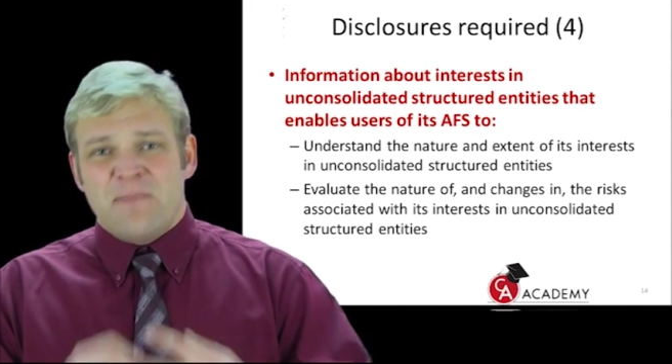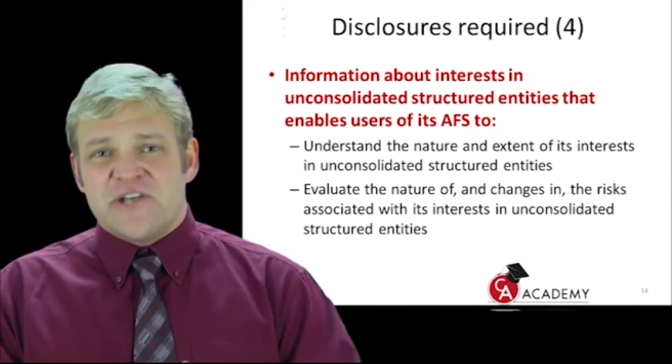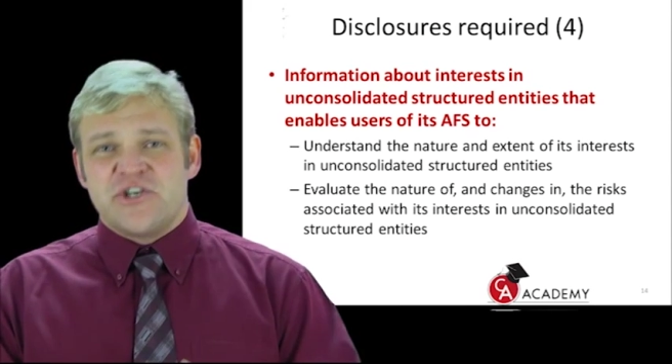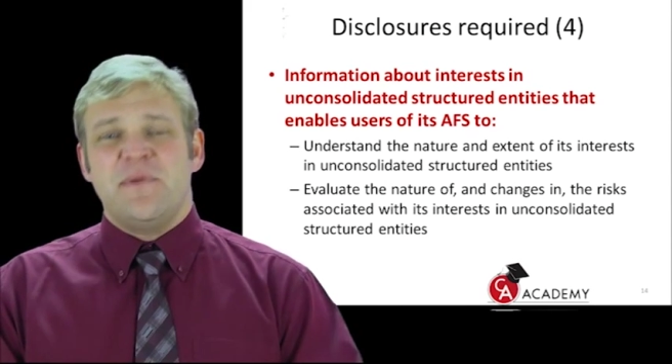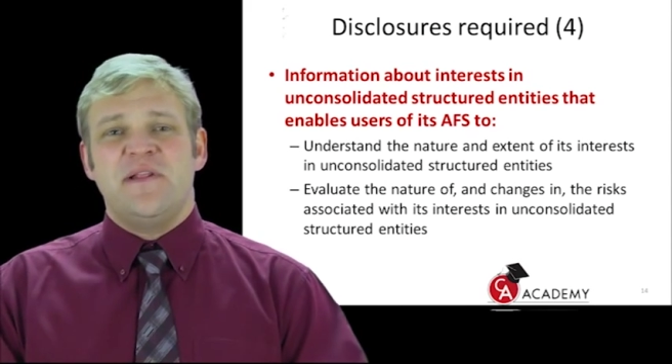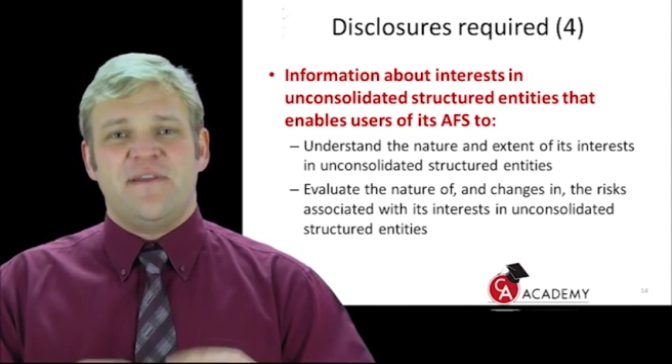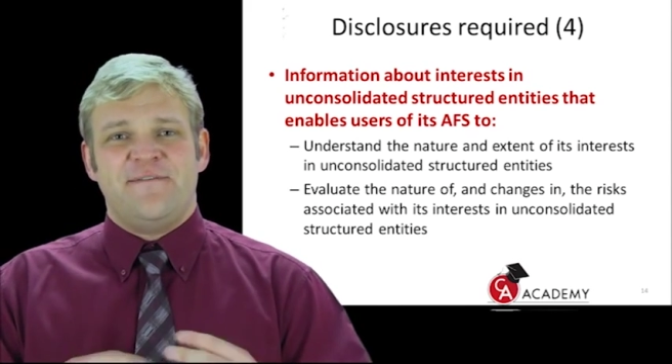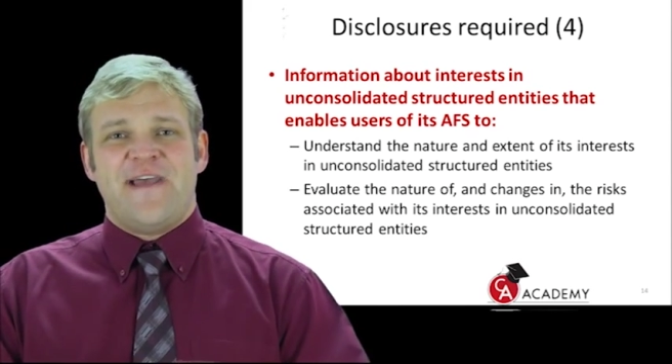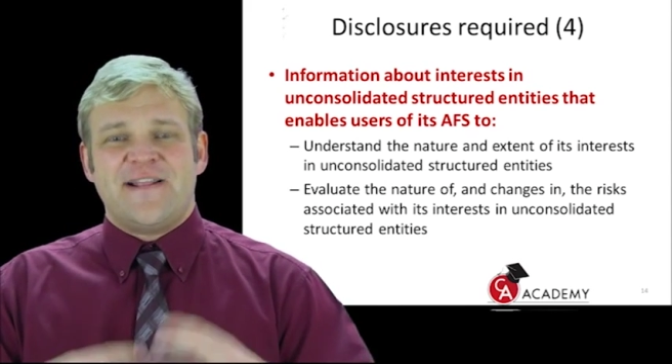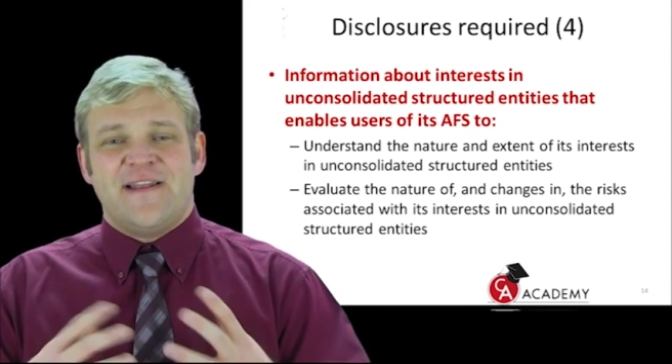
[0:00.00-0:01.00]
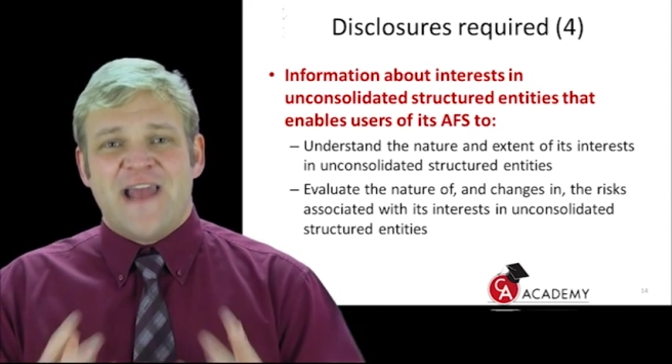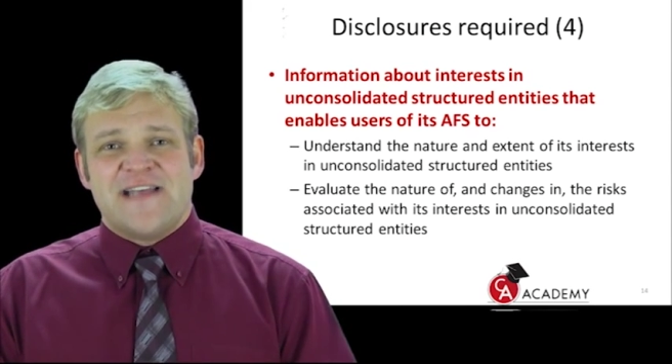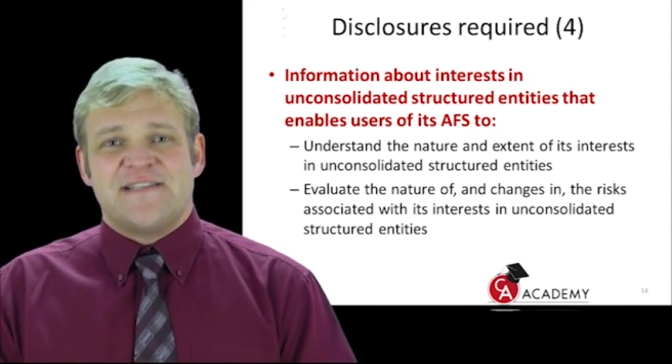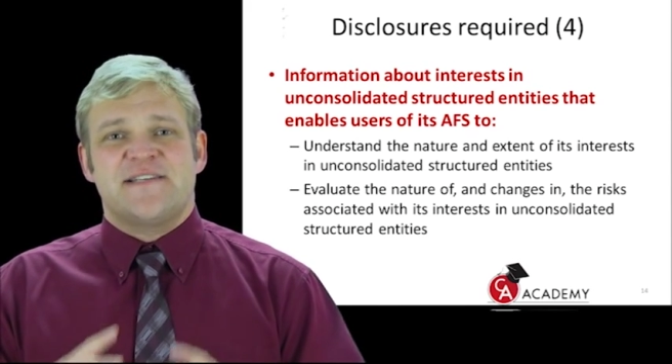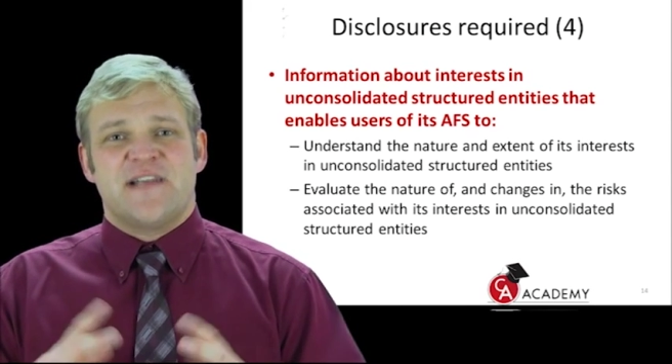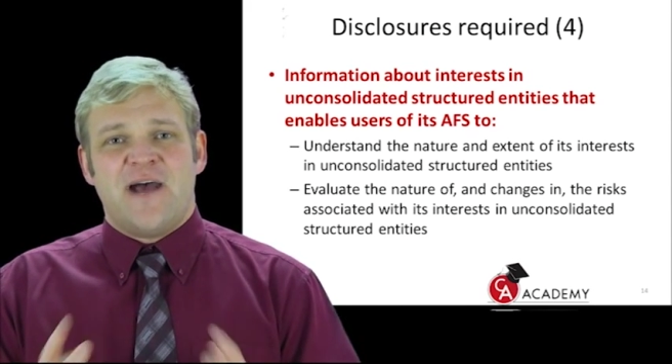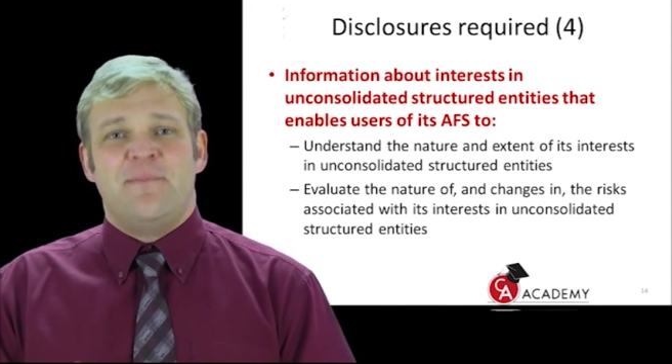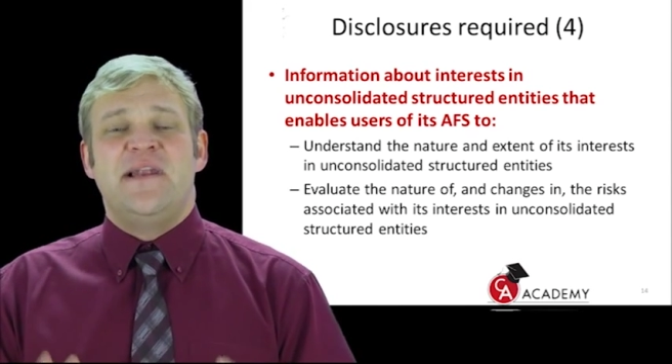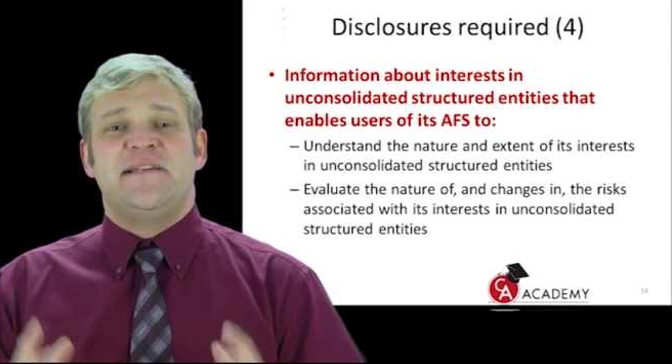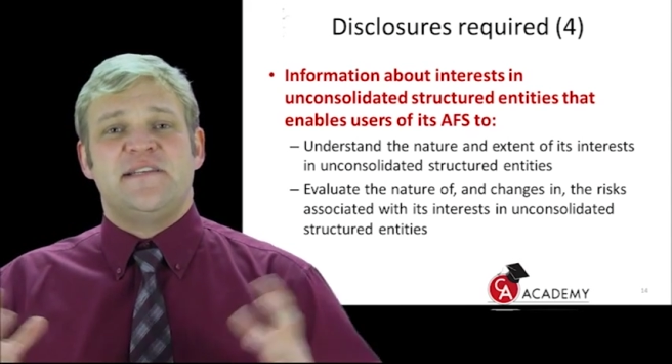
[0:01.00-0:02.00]
measurement, the fact that assets and
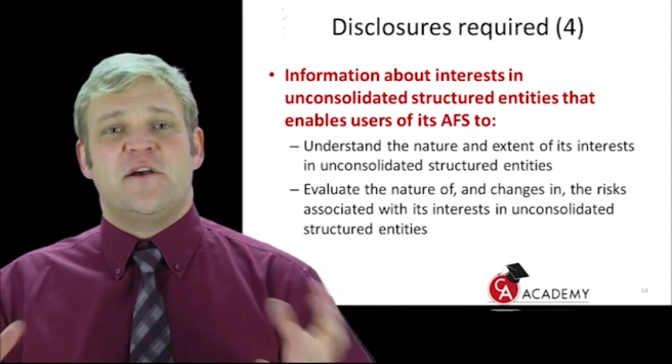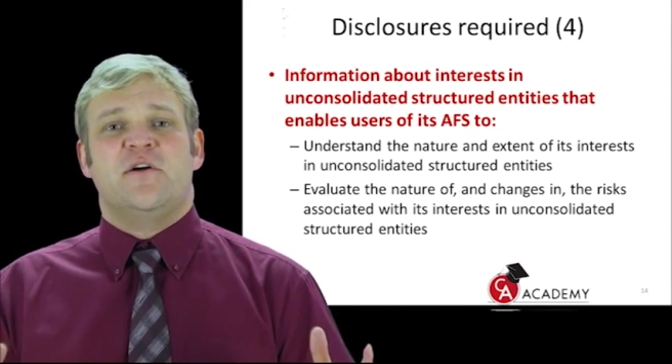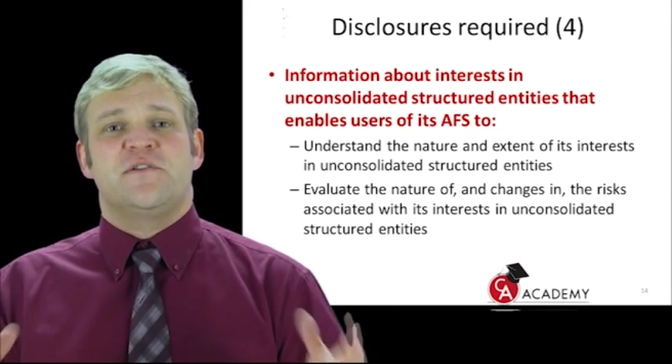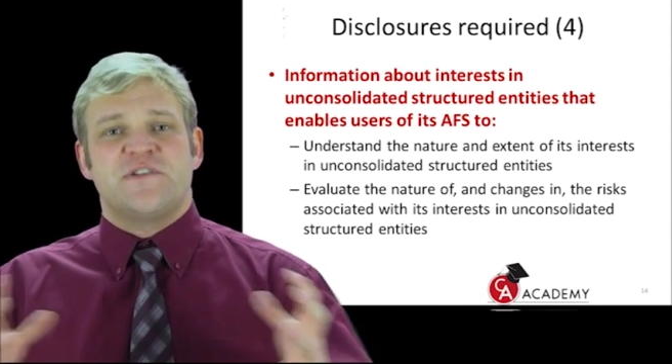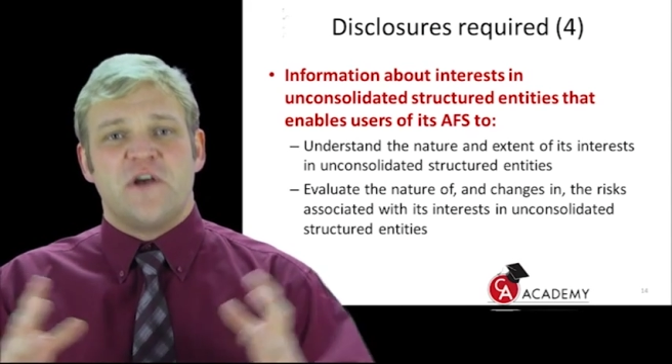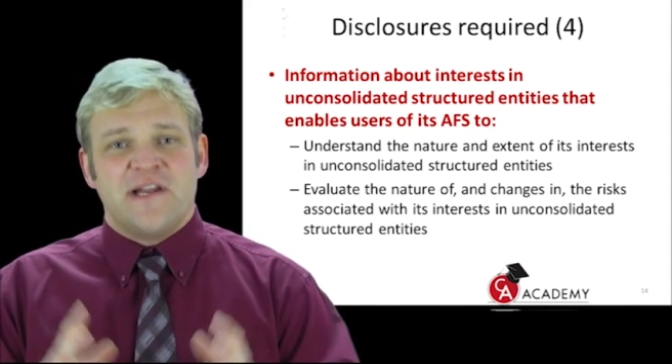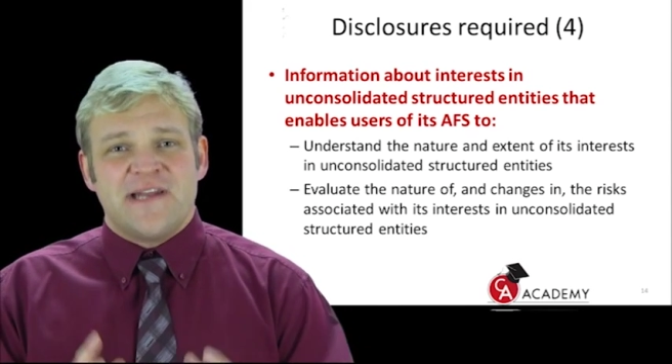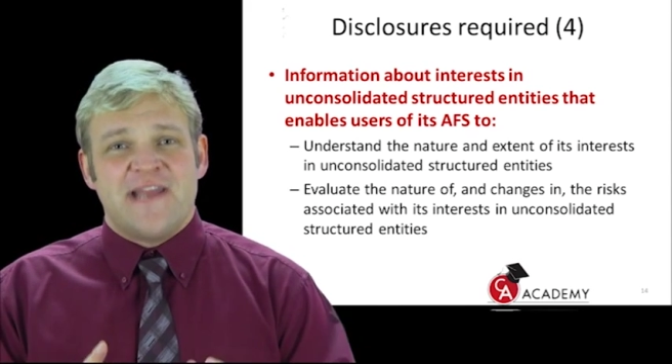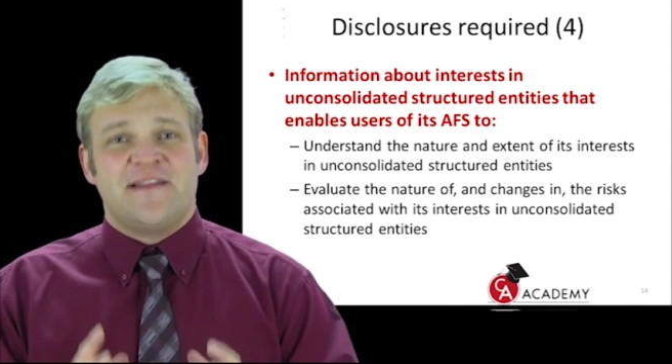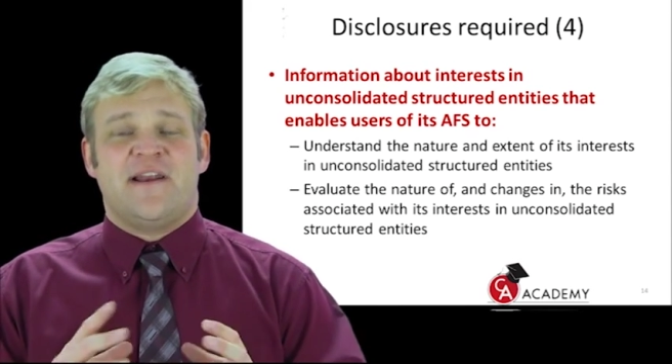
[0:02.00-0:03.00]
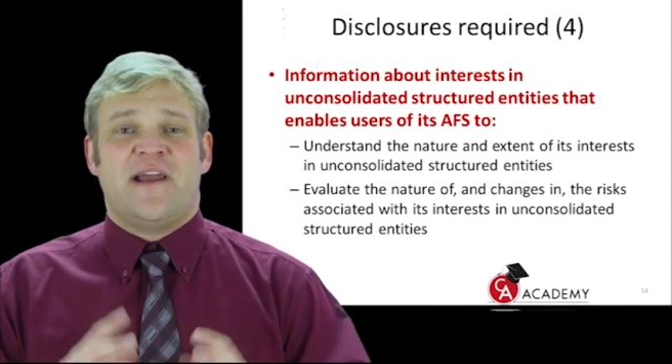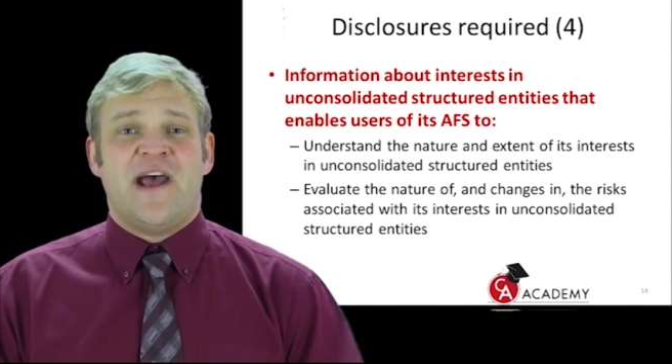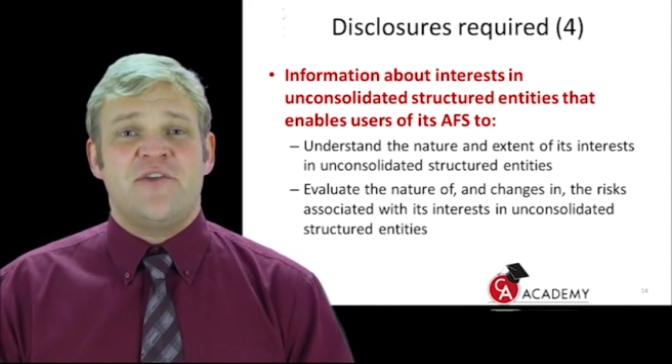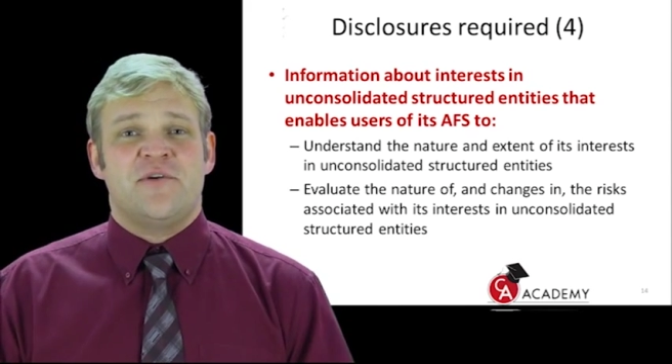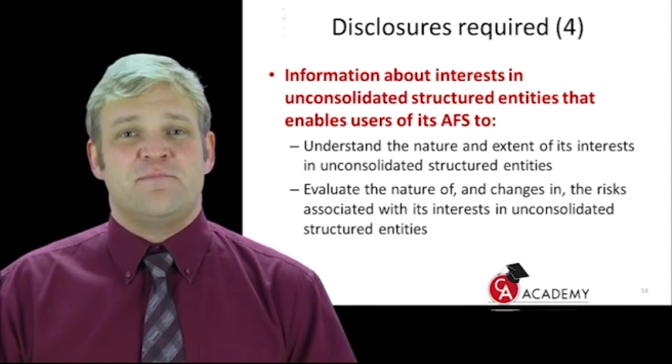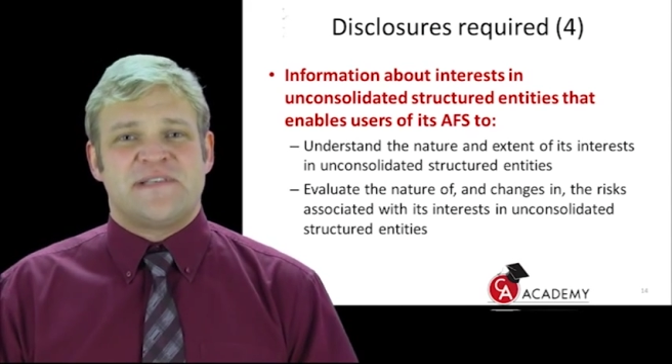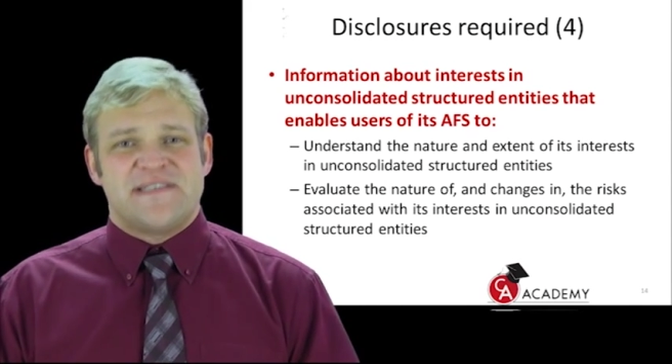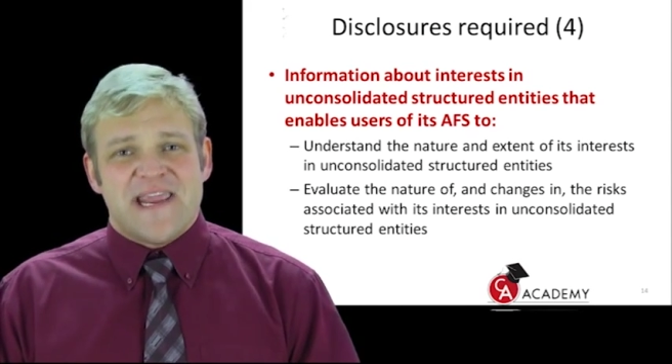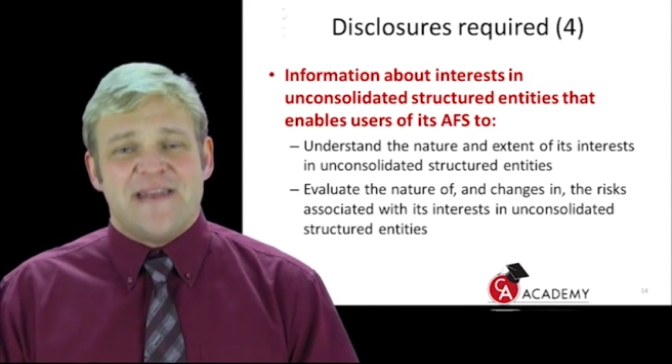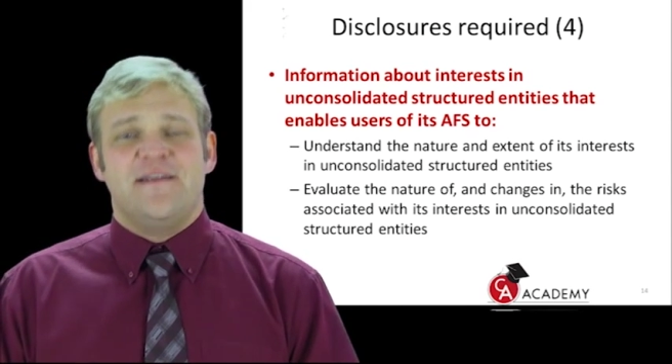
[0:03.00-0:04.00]
liabilities are consolidated at
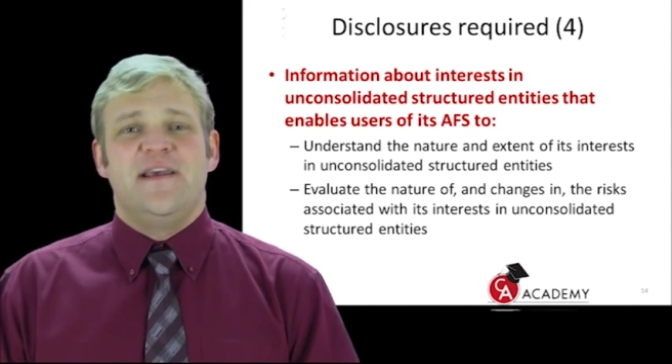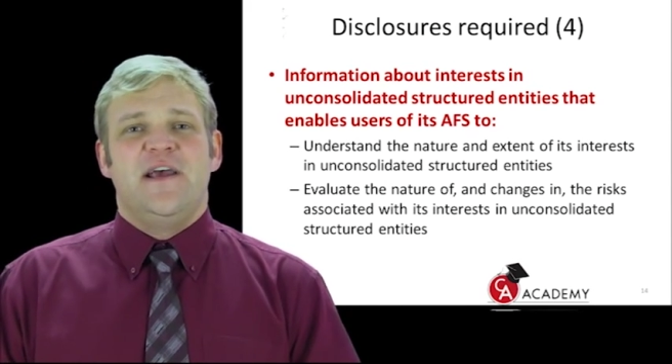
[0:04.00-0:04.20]
100%,